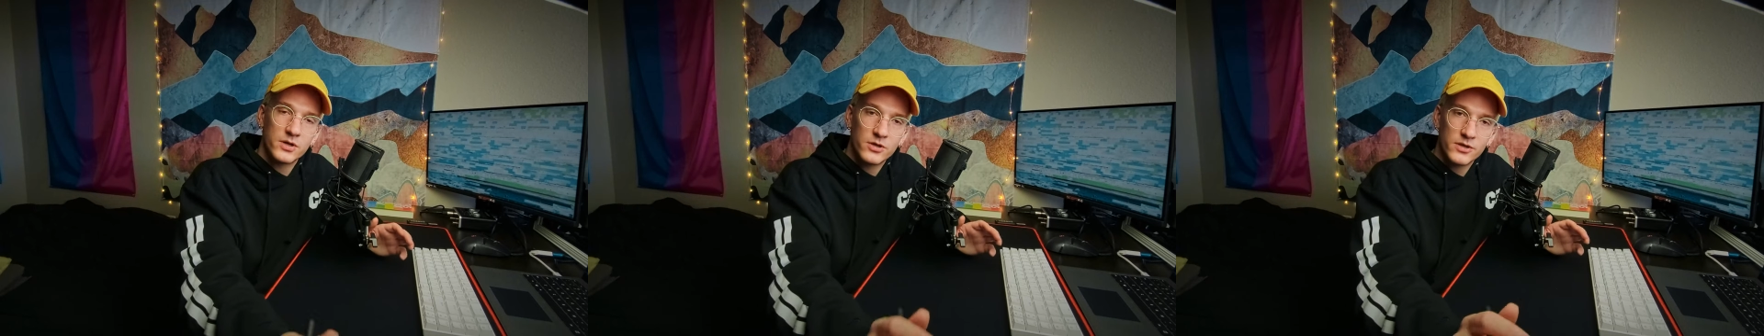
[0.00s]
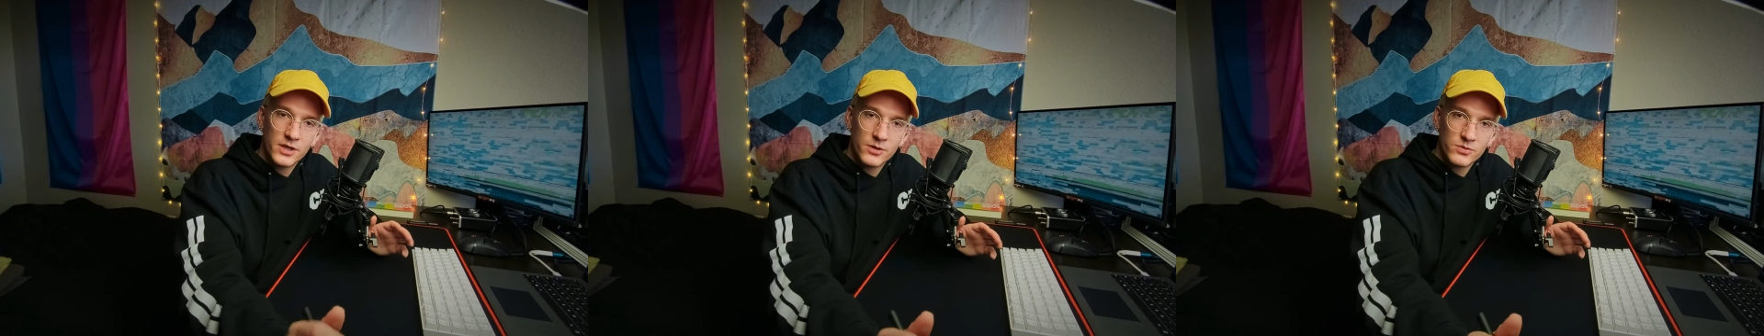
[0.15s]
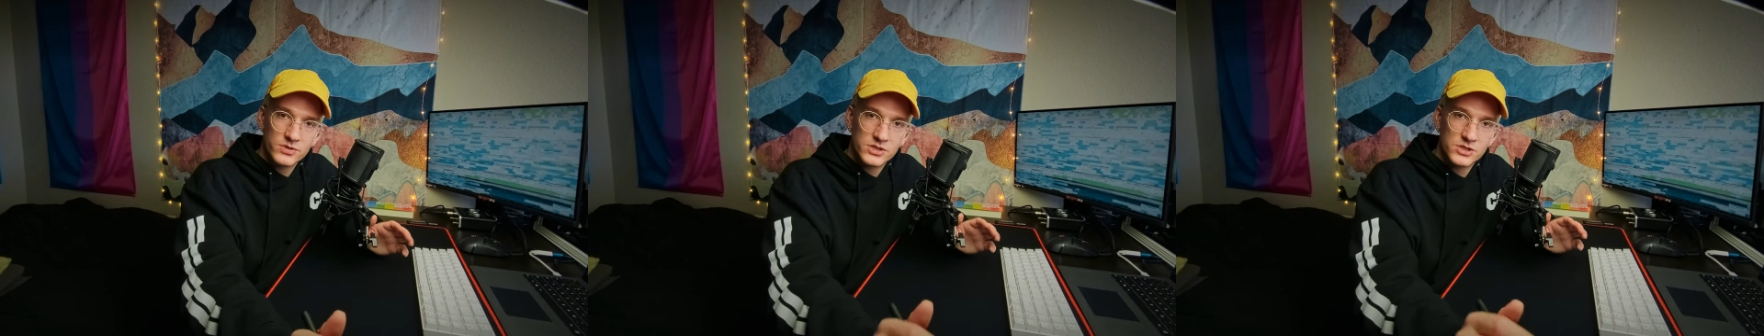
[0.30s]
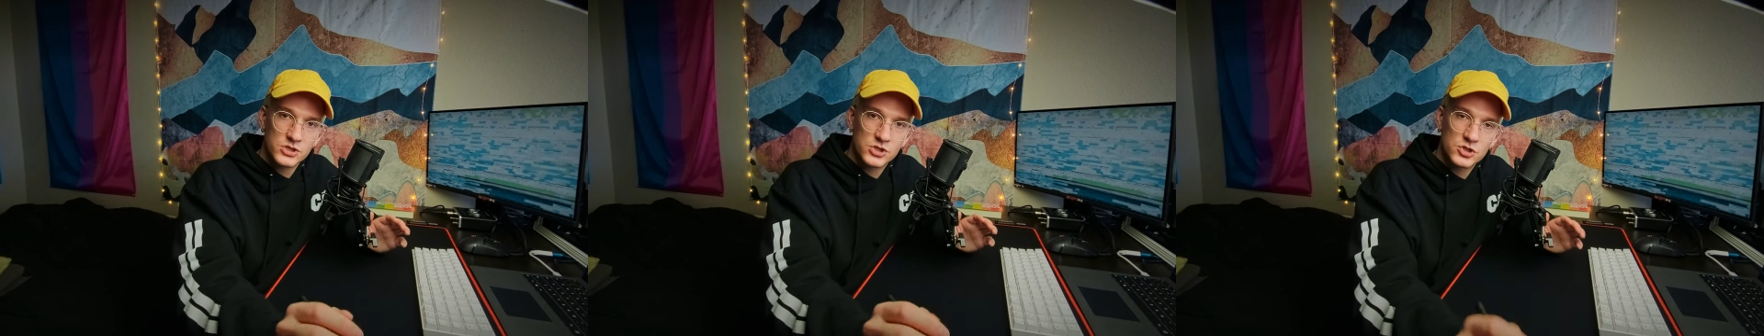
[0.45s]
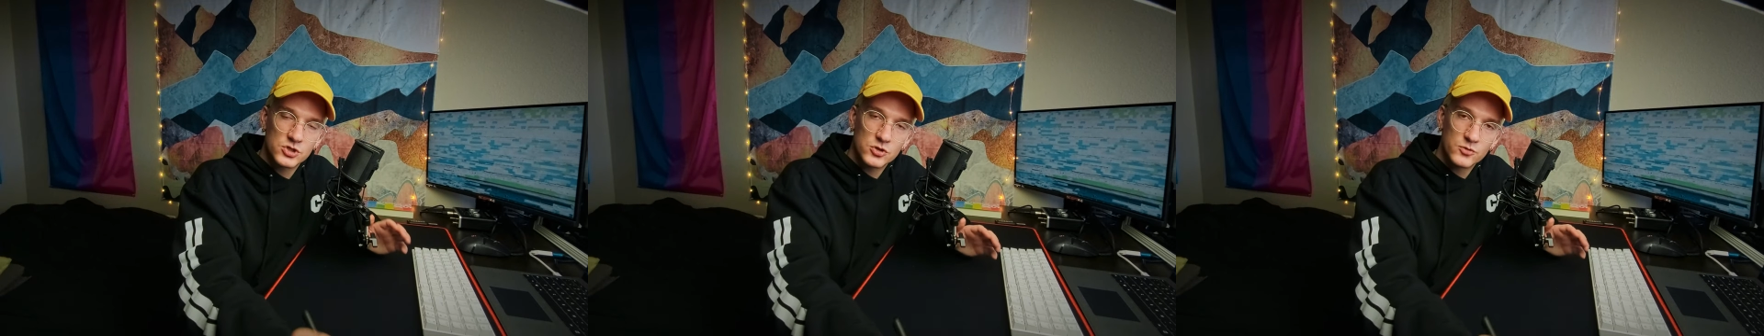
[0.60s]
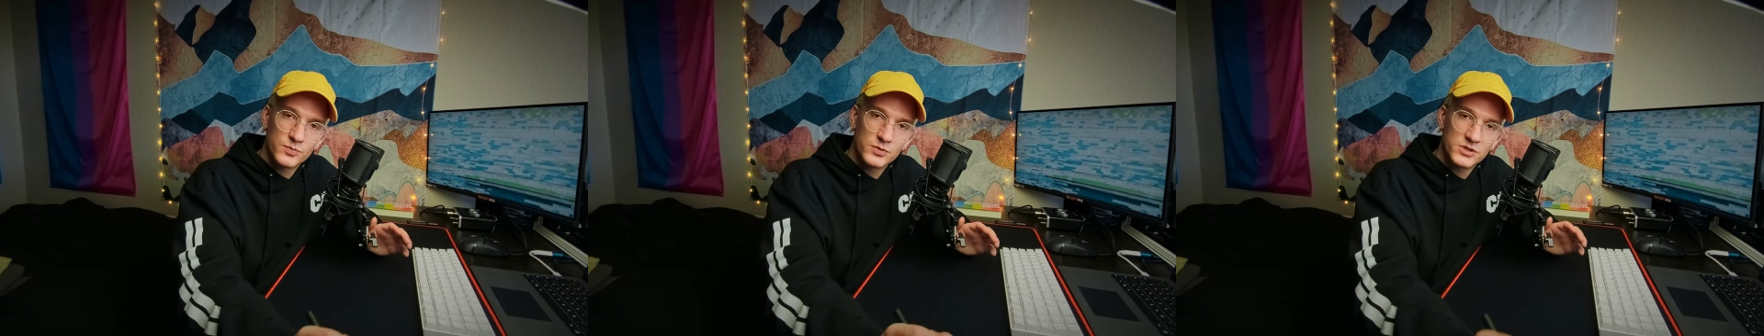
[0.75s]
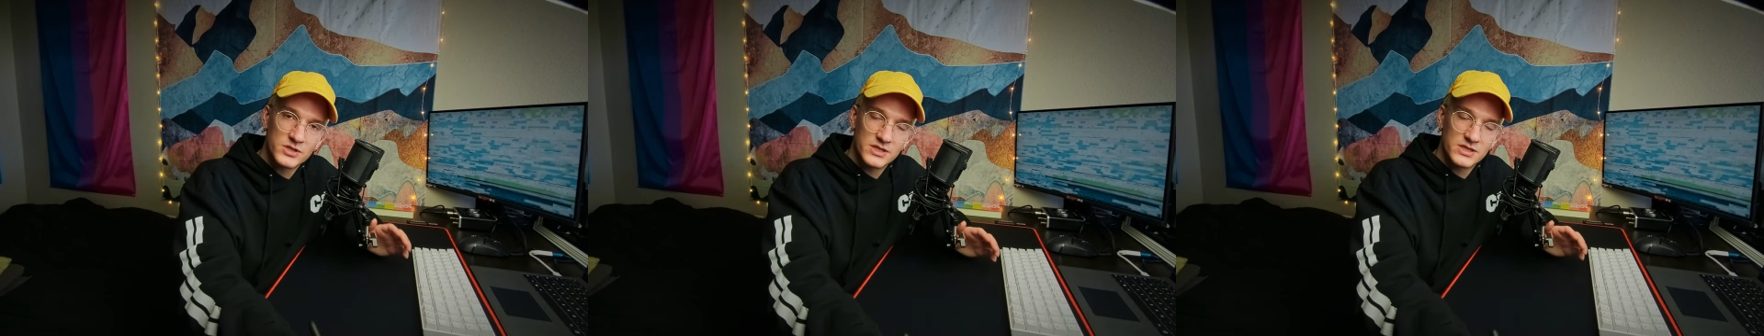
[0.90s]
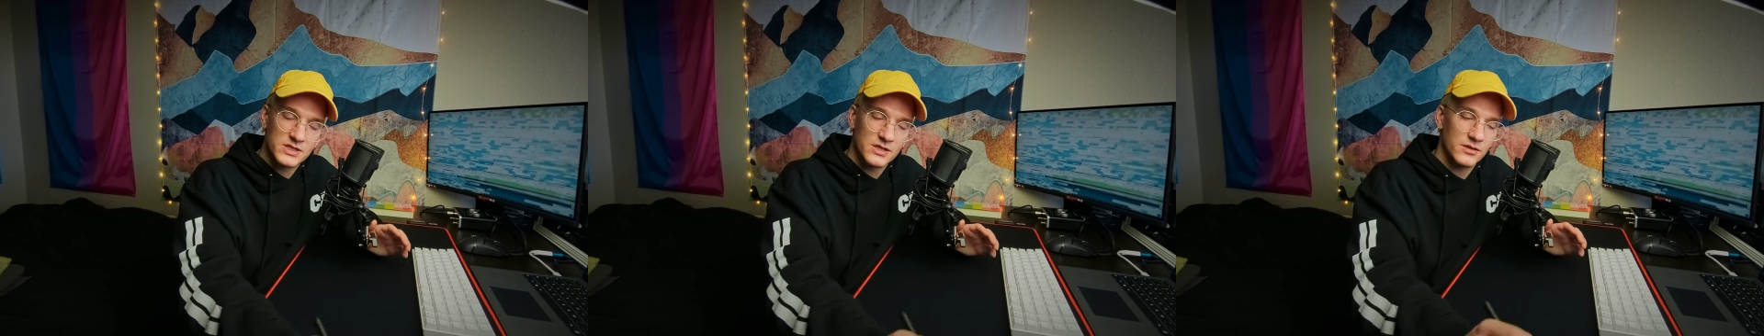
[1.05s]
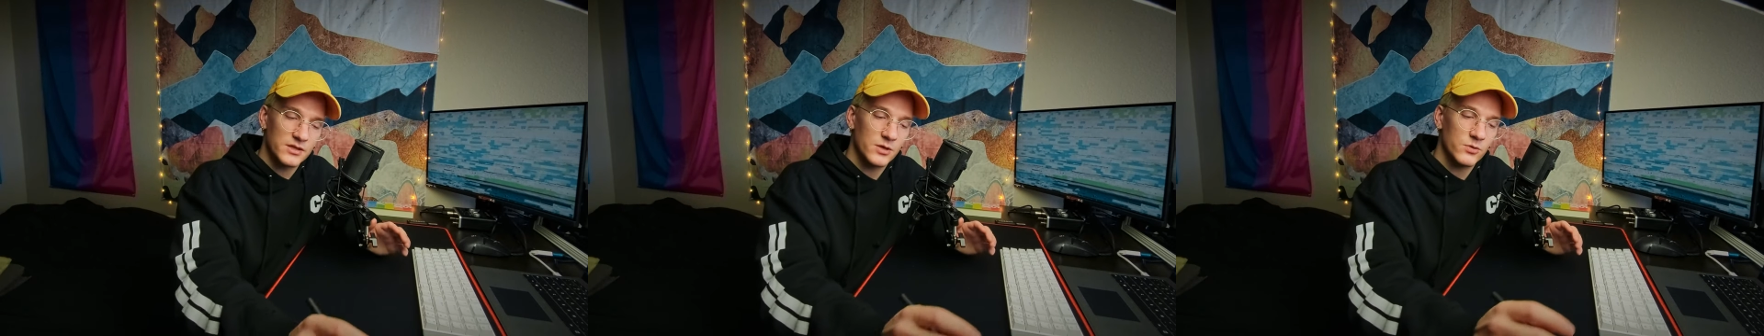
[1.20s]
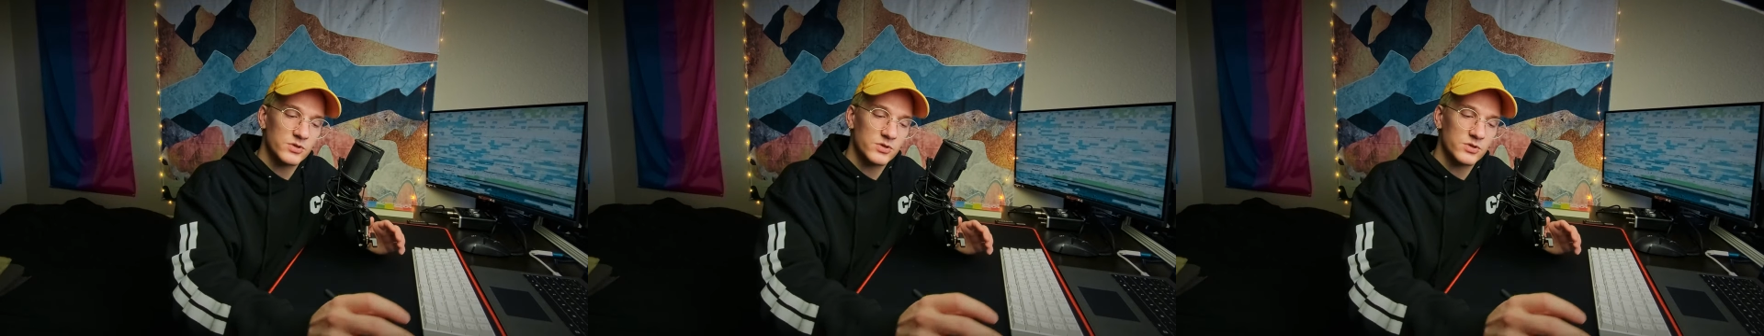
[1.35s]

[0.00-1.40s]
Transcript: I know that wasn't super detailed.